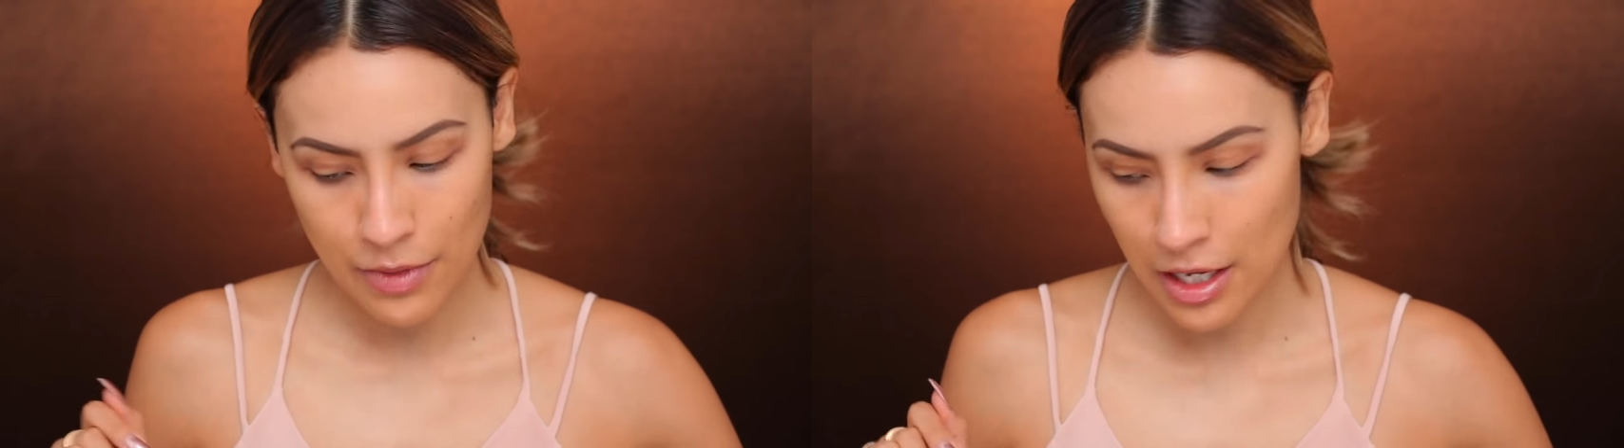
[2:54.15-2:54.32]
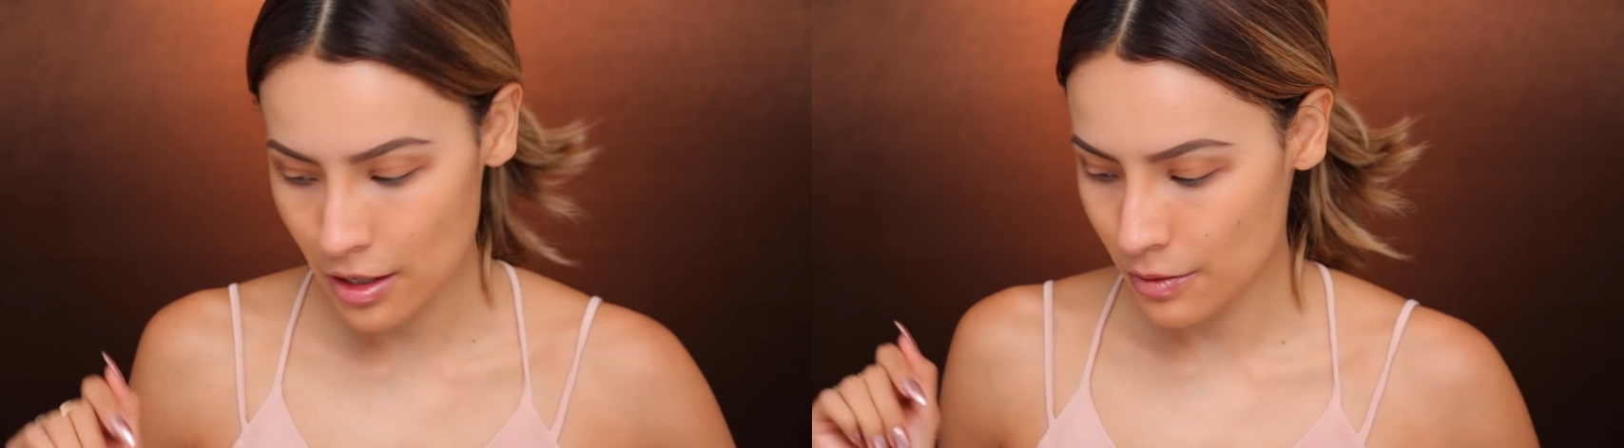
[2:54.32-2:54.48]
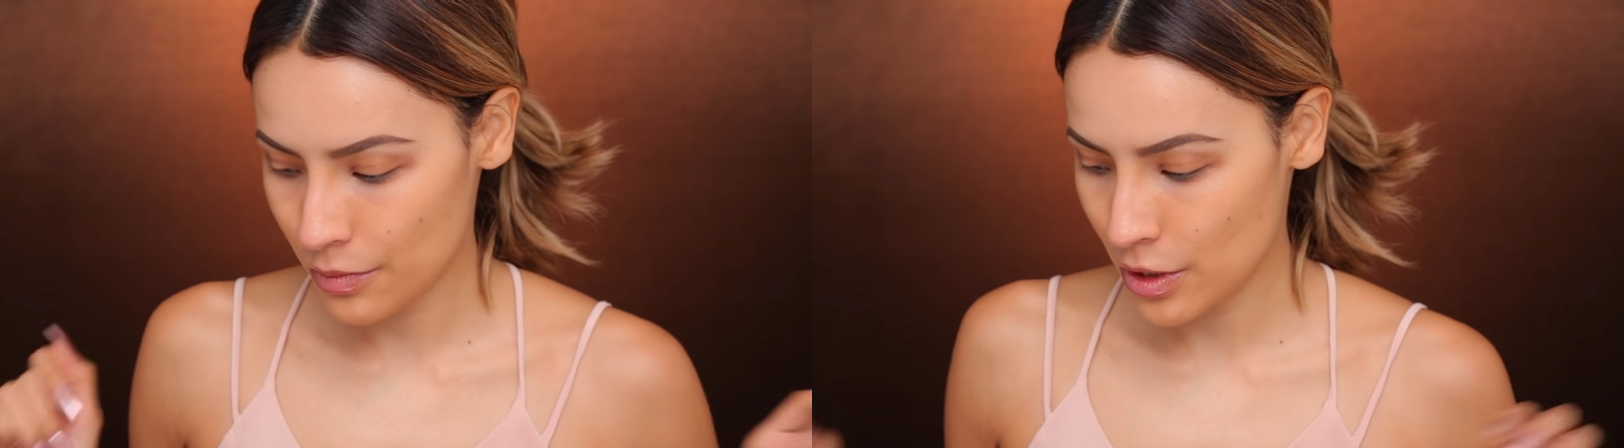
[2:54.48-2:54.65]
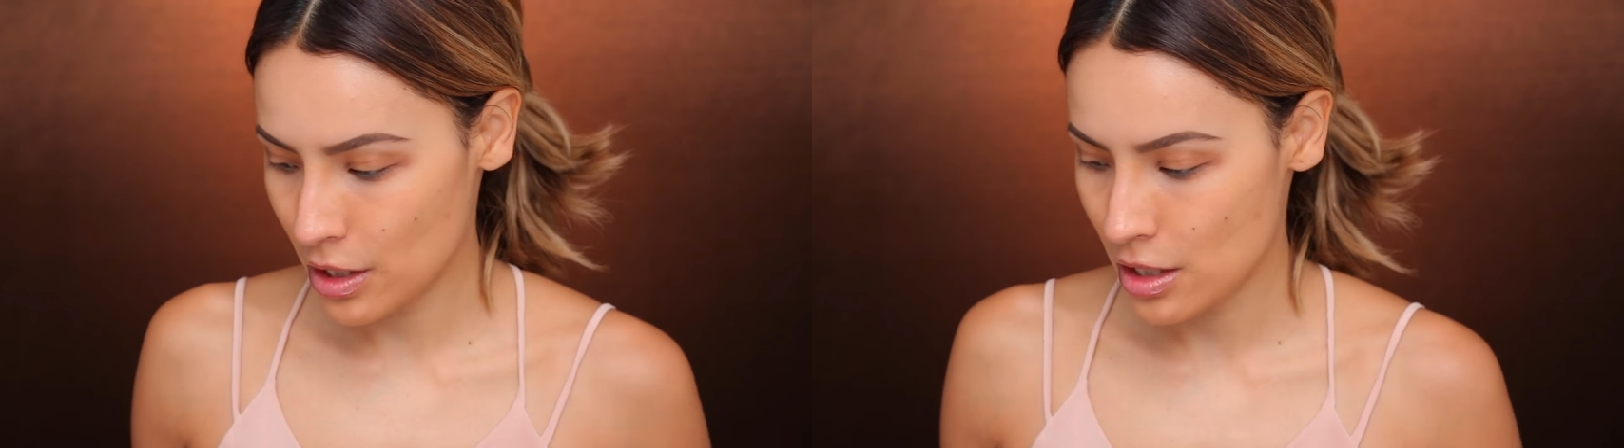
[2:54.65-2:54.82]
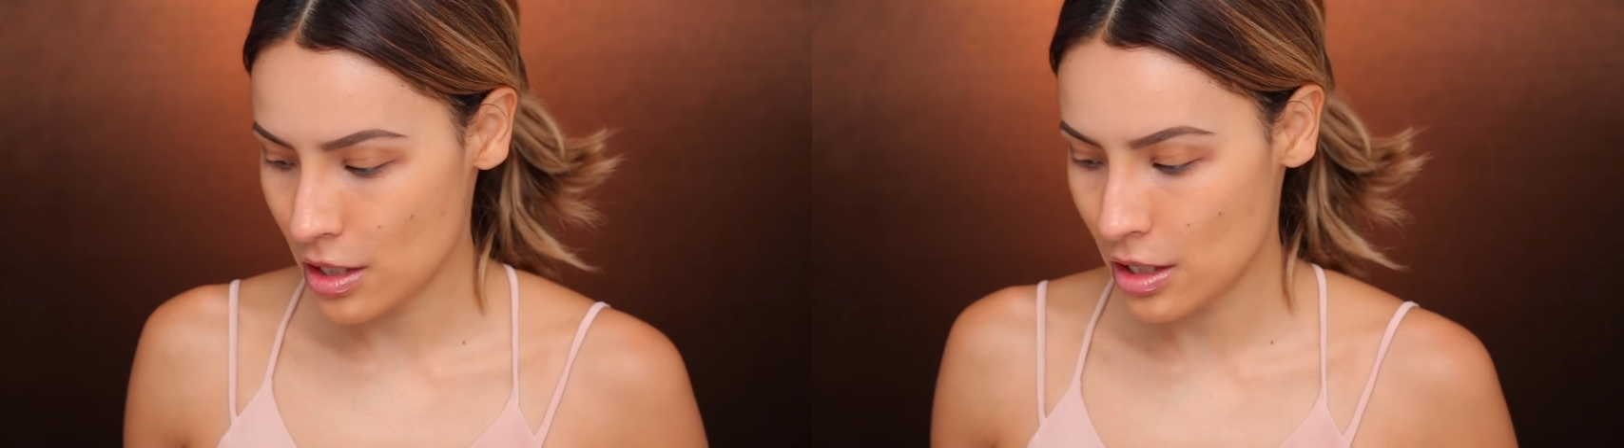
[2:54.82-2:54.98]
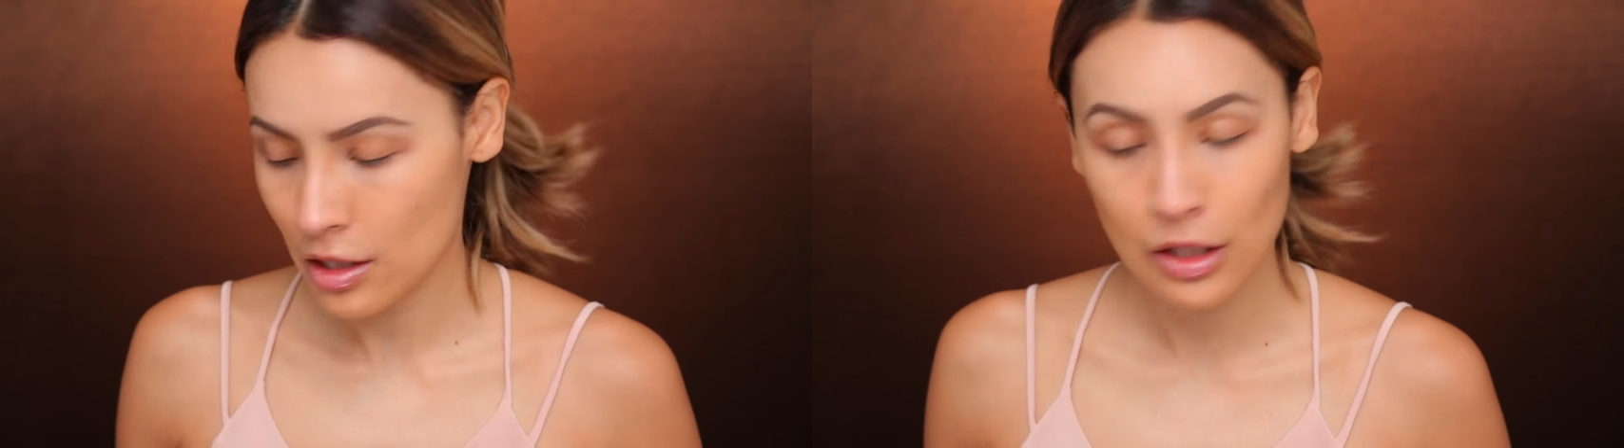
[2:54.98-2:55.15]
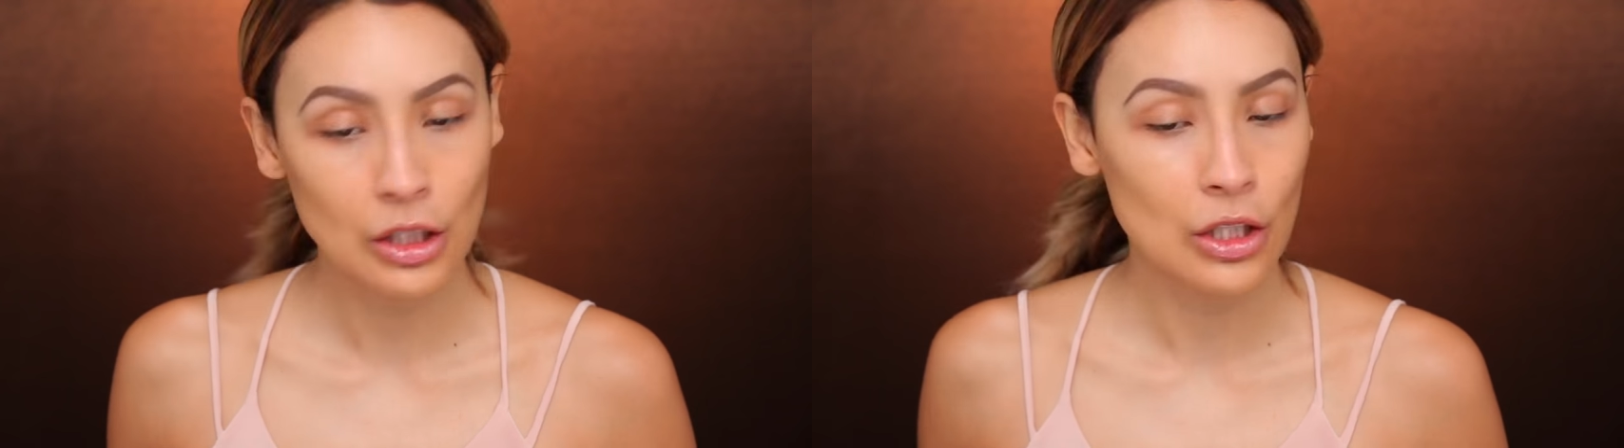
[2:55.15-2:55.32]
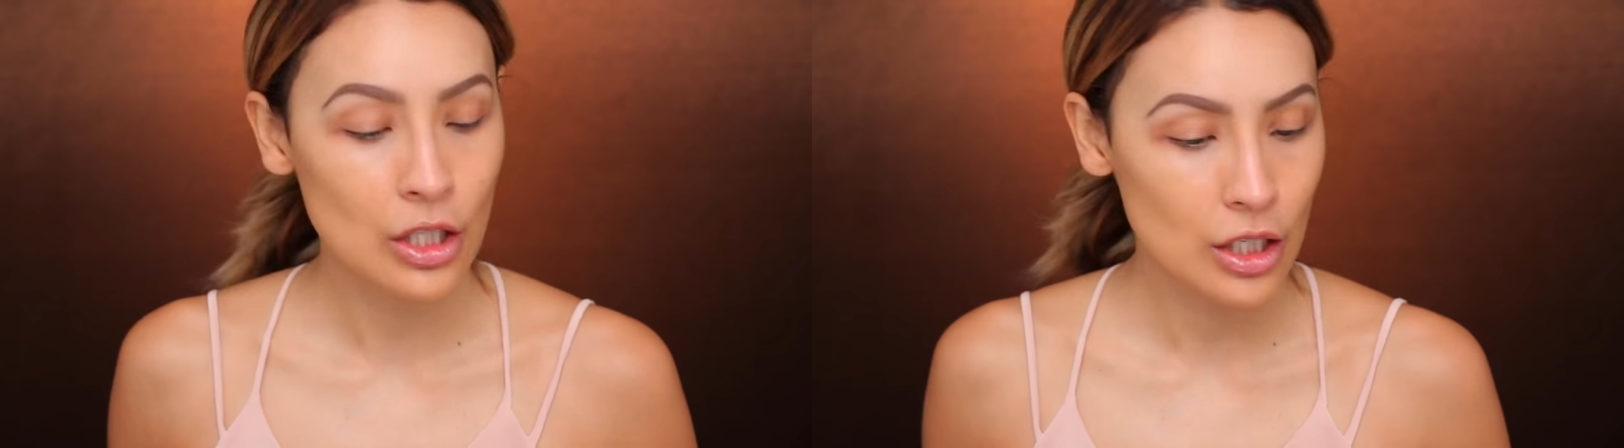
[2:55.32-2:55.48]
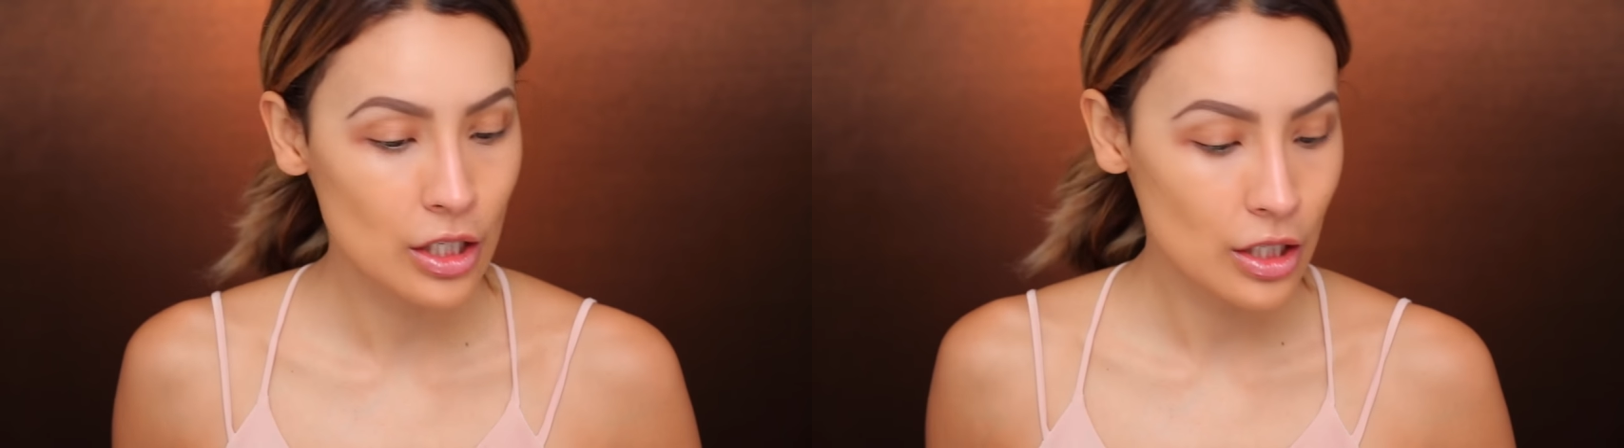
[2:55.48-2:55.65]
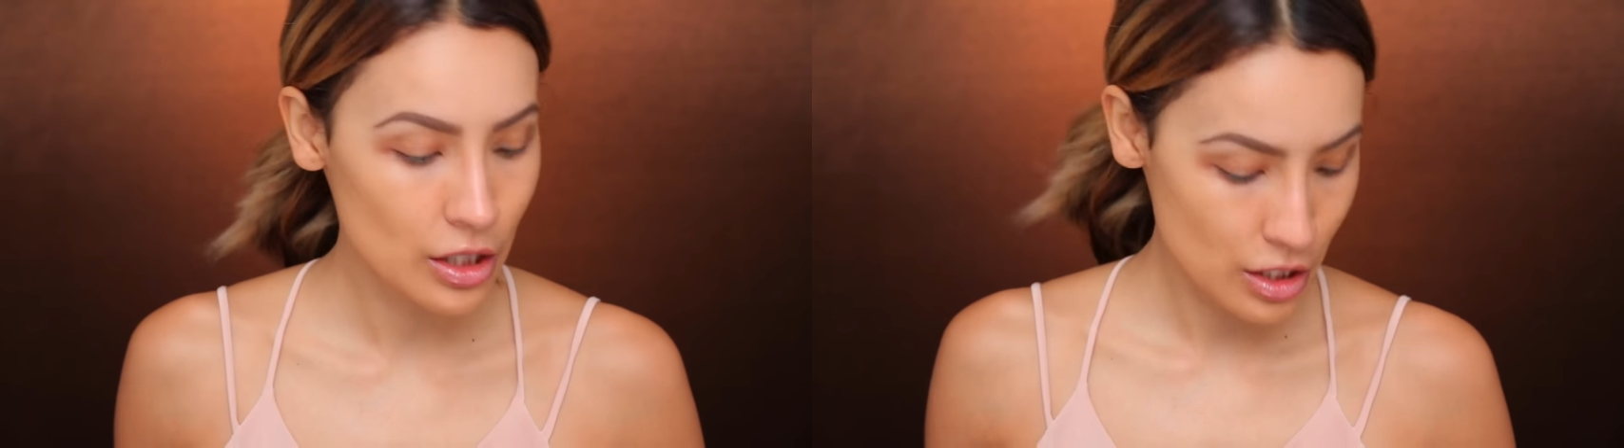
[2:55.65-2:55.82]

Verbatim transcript: makeup uh, look,